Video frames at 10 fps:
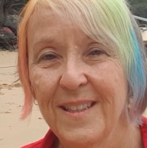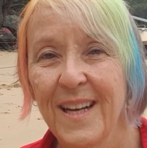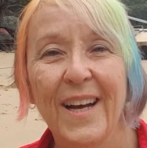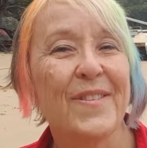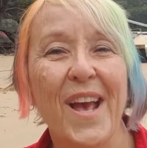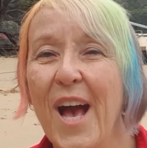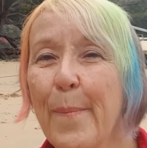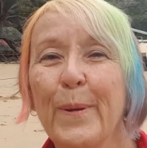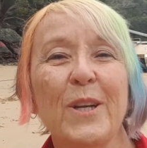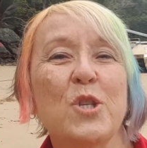And their
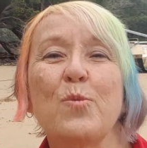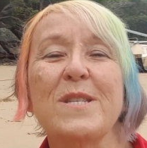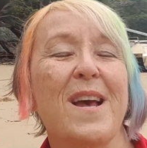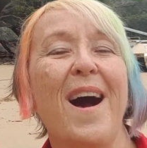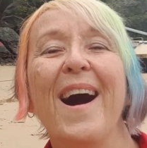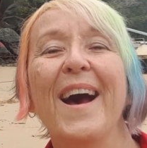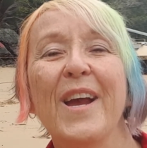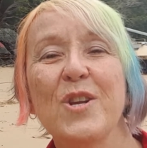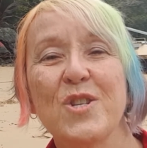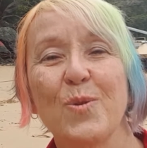happiness was high
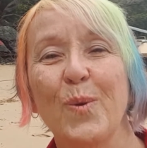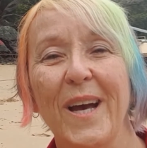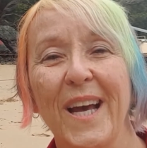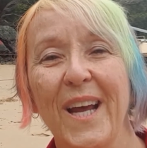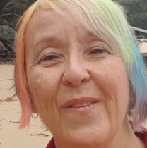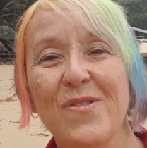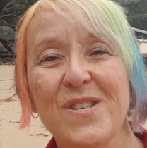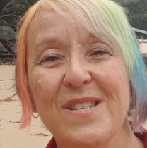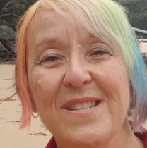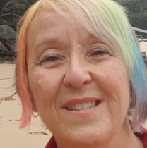as the
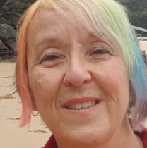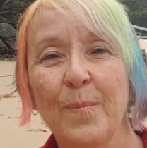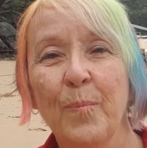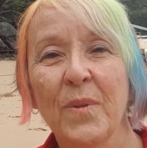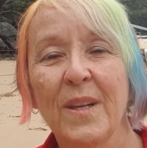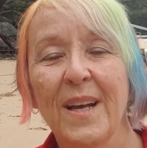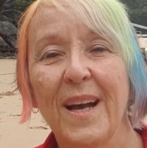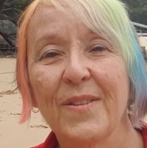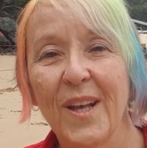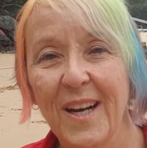waves,
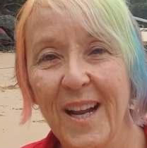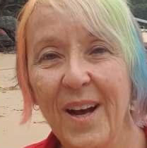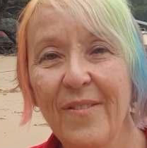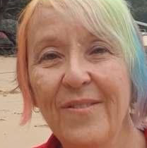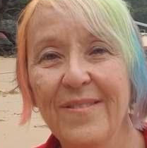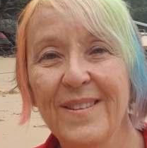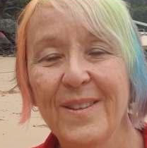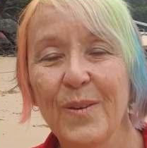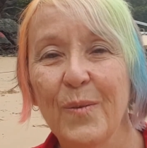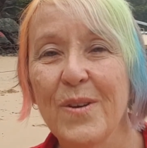and their love
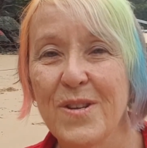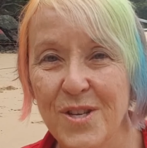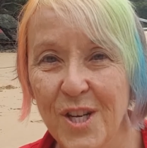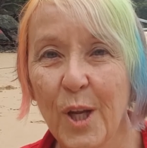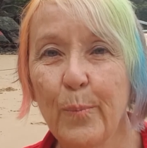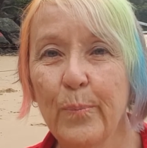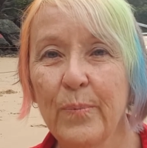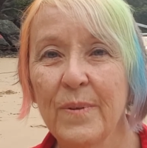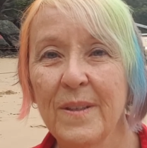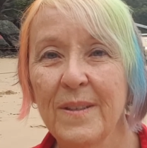was deep
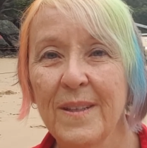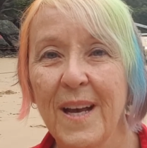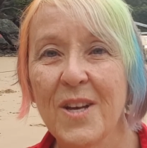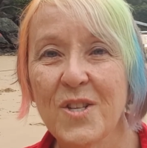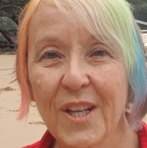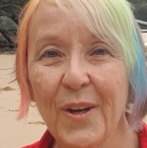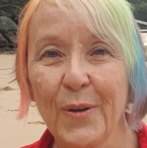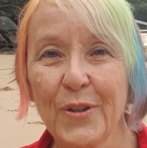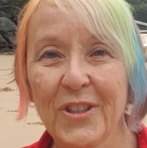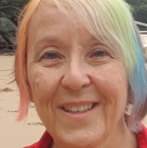as the
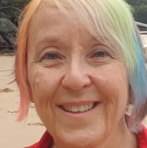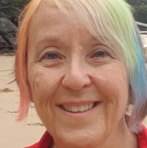ocean.